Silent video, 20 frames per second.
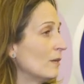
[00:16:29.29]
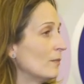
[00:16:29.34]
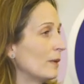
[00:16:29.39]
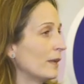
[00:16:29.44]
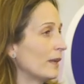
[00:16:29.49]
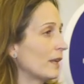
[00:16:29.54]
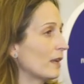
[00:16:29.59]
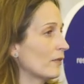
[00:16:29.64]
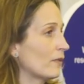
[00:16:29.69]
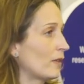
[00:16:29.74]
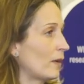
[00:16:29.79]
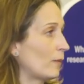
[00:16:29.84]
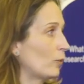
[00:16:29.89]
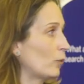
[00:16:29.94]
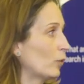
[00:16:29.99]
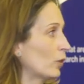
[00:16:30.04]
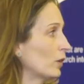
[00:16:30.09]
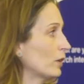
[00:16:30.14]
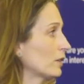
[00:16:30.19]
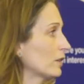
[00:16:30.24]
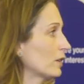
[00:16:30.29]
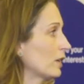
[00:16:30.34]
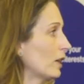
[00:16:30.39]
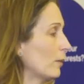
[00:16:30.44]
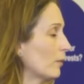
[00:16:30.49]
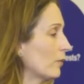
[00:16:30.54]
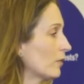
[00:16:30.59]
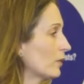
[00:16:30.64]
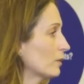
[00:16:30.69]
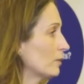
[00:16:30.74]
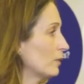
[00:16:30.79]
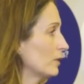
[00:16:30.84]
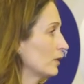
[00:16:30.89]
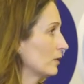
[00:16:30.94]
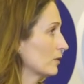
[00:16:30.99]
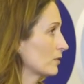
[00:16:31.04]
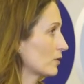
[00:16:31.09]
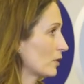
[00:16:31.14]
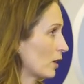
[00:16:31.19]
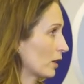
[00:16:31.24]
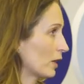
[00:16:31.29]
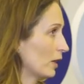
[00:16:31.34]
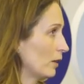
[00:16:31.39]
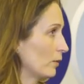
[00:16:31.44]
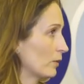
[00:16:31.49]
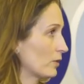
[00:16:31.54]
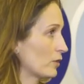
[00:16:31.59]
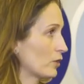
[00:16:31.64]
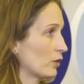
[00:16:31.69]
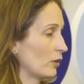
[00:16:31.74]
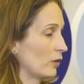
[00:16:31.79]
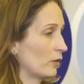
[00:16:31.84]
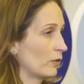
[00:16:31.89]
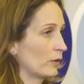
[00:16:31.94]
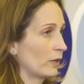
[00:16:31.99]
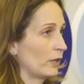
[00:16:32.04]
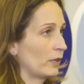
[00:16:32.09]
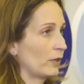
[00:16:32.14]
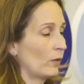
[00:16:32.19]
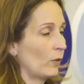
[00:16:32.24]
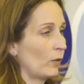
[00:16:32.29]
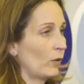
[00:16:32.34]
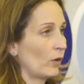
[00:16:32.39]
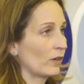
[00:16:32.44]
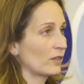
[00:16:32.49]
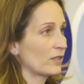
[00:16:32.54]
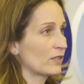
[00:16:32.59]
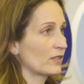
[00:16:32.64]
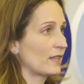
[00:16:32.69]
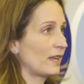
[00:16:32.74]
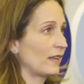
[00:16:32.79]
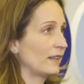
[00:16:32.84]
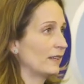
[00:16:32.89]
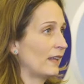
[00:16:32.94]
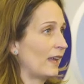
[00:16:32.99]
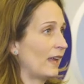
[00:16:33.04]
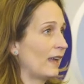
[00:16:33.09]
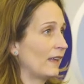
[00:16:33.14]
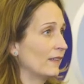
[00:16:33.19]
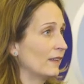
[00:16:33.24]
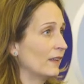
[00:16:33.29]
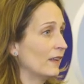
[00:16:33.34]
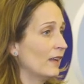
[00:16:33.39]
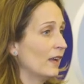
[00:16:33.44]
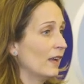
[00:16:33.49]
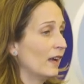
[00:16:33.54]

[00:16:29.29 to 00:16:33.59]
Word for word: many of them weren't comfortable talking with children or just hadn't had